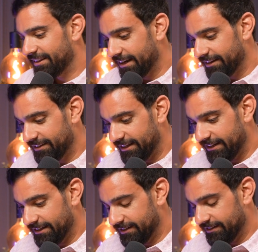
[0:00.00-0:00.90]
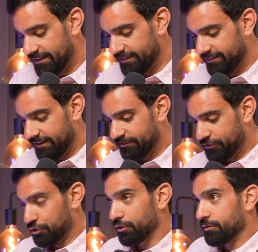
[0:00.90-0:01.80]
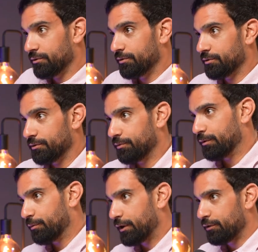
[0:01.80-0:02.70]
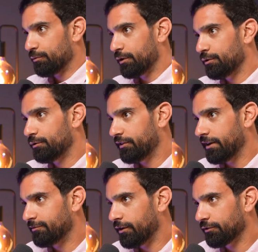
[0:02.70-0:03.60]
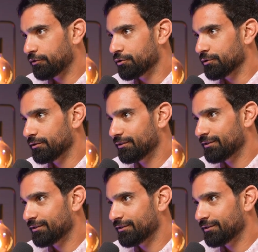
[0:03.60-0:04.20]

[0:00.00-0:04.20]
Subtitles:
Then I say it's true. What do you say, false or true?